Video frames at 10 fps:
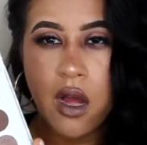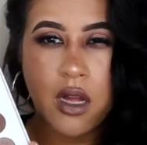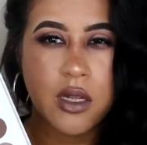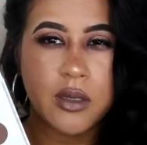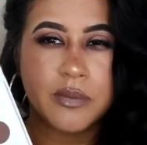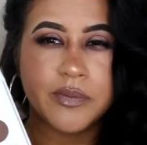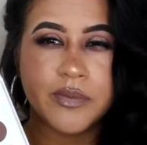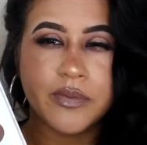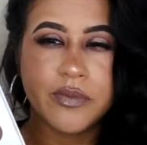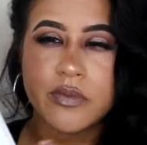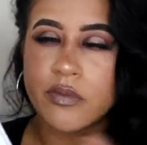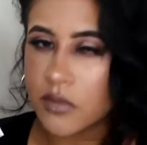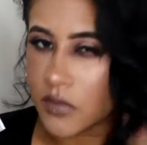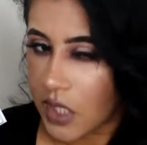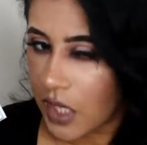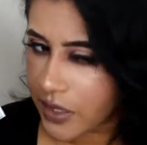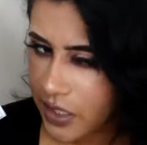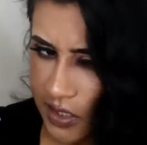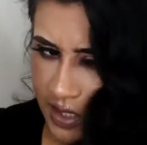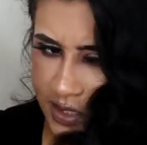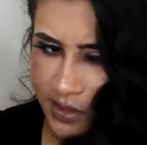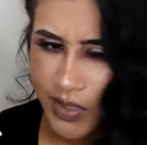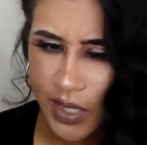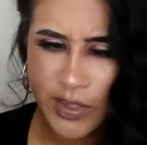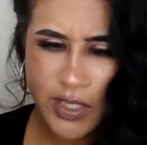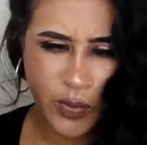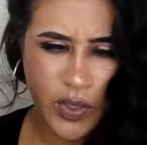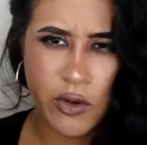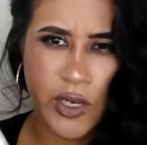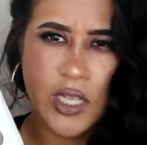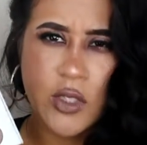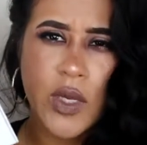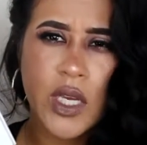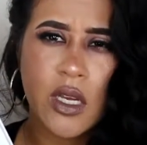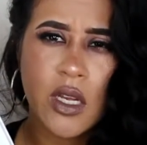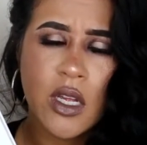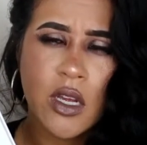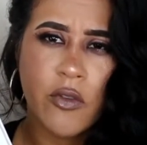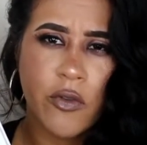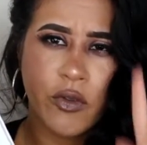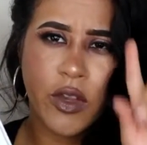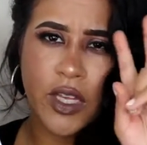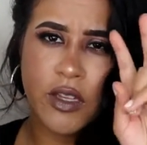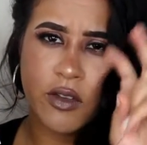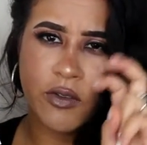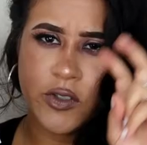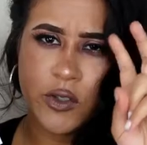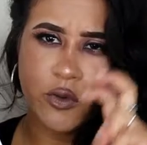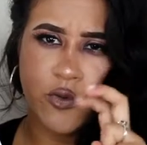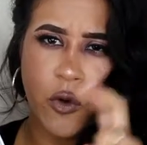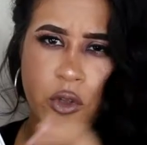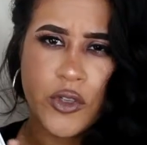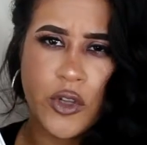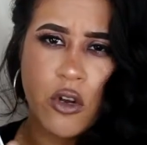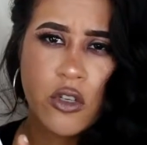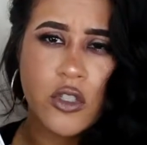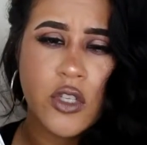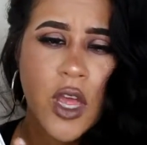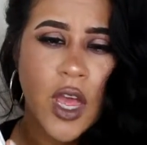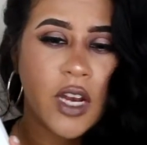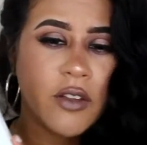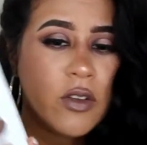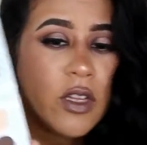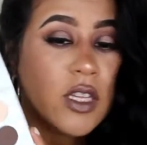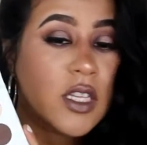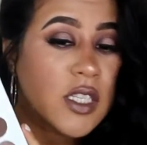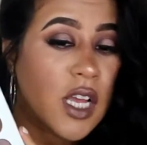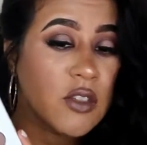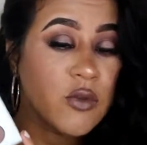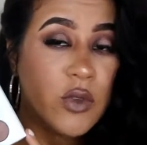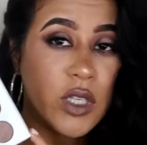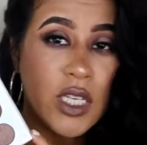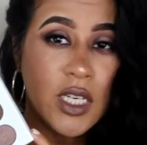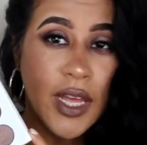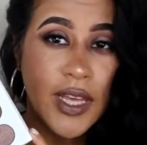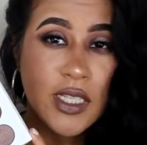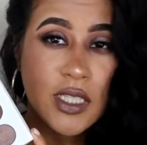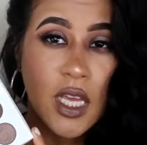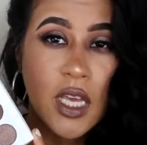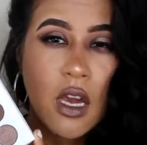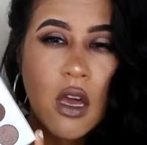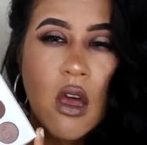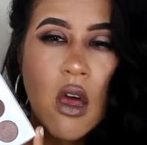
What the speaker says: I think it's like sometime this week or next week, like the official fall starts. And I feel like this has really nice like